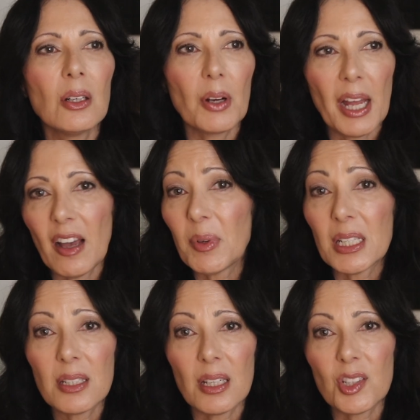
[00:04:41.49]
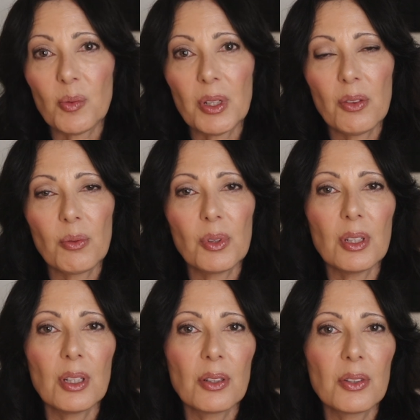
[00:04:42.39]
or have been in touch with through the
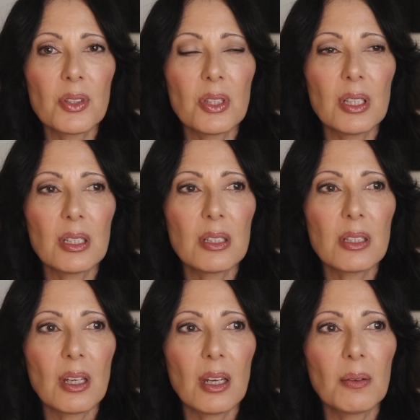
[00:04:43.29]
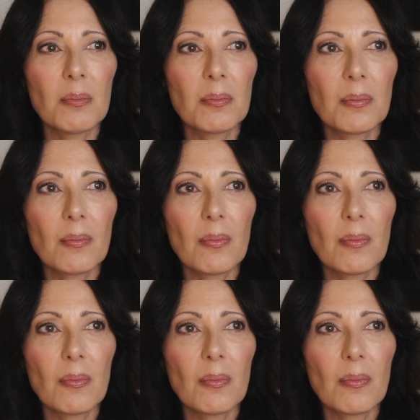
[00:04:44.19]
years that have